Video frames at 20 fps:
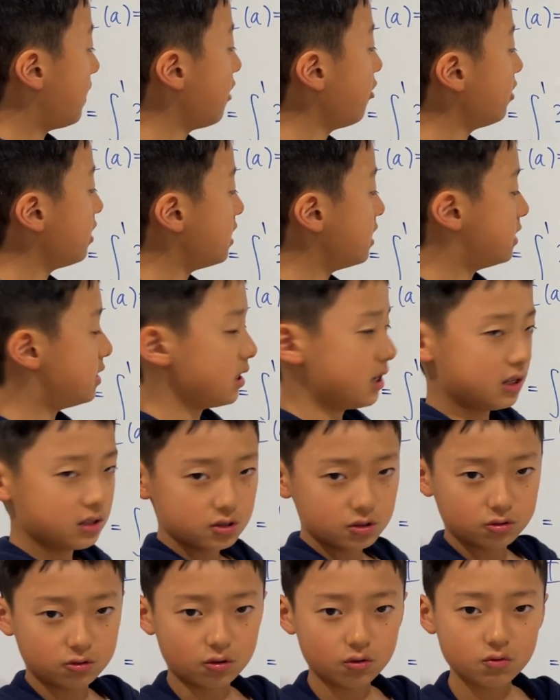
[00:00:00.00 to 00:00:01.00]
very easy
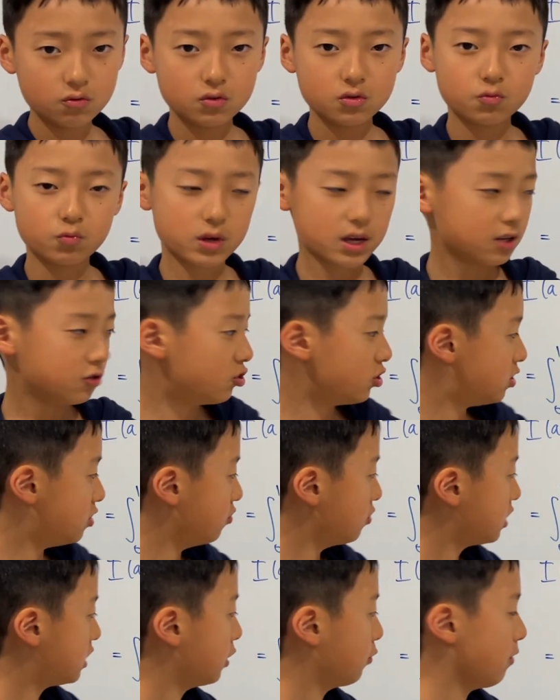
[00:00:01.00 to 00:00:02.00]
integral. We can just
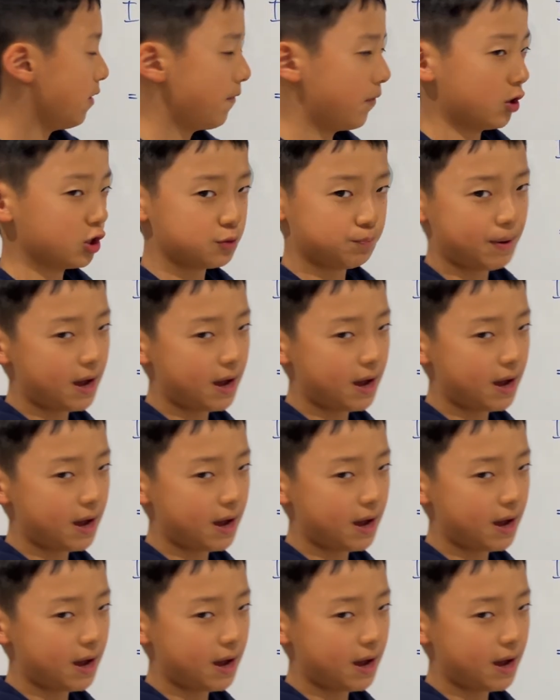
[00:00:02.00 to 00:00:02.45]
use the reverse